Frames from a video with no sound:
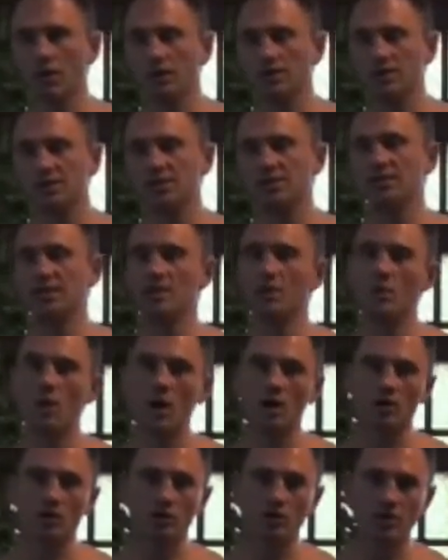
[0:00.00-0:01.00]
seasoning
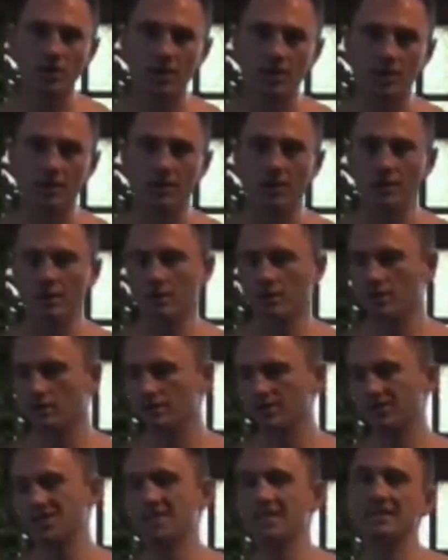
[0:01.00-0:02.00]
while cooking, or
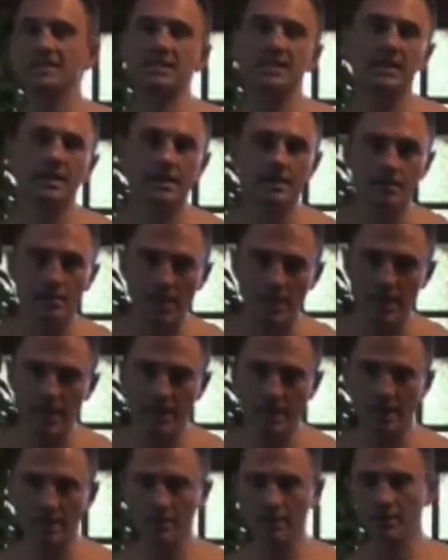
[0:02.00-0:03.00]
seasoning in the
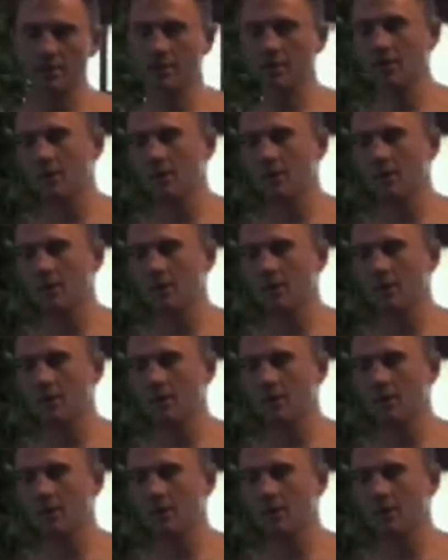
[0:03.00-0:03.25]
pan,